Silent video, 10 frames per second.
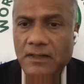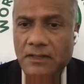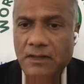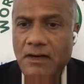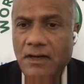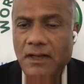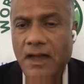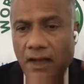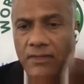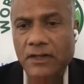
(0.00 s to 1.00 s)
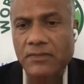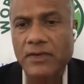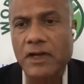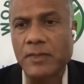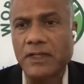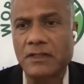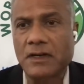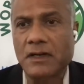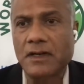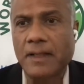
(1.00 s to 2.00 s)
started after the farming
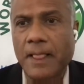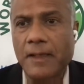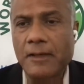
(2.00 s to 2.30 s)
started,